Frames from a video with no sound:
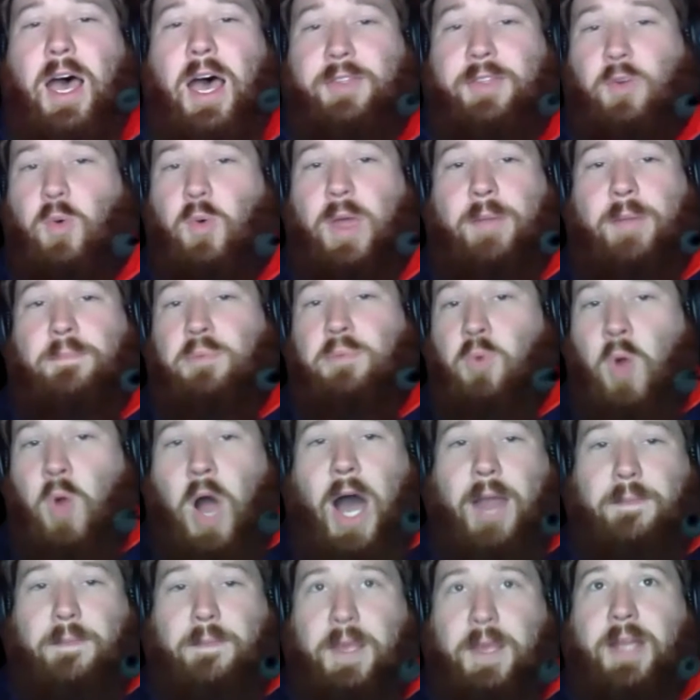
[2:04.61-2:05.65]
The quick
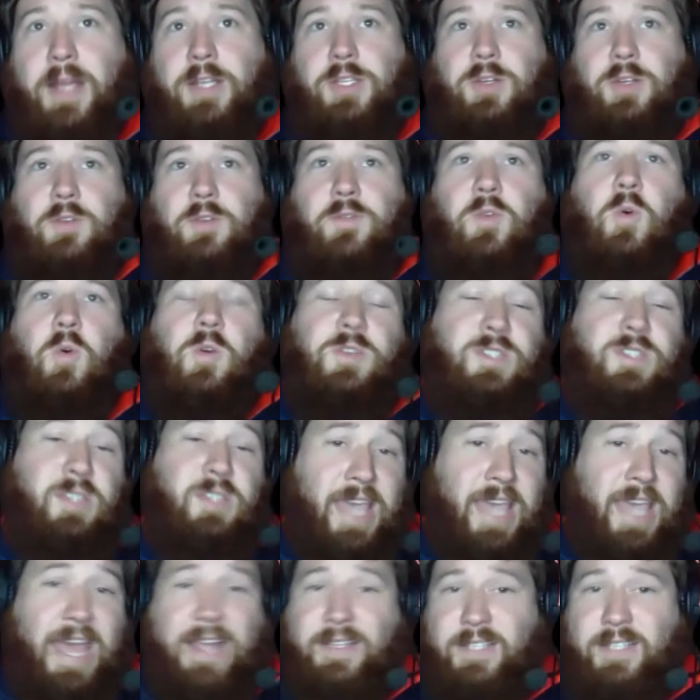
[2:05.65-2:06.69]
broad picture, of course, is the
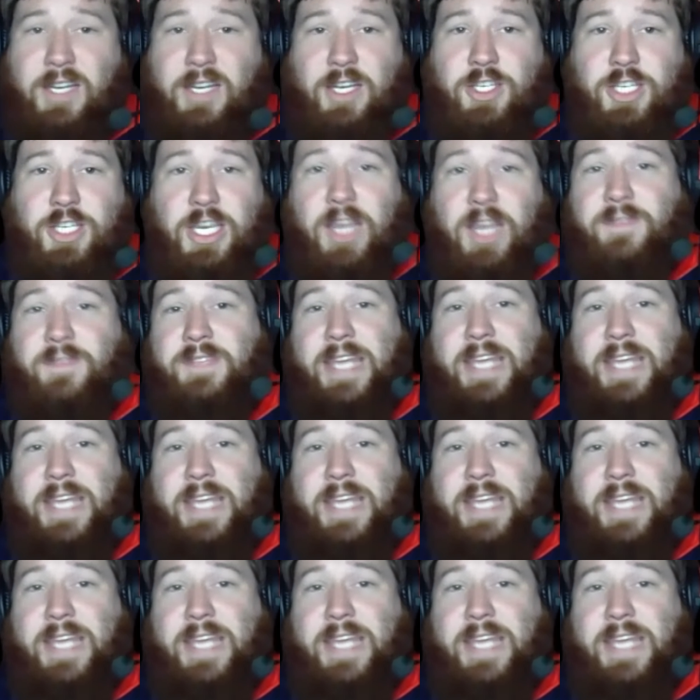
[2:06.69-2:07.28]
Kansas City Chiefs.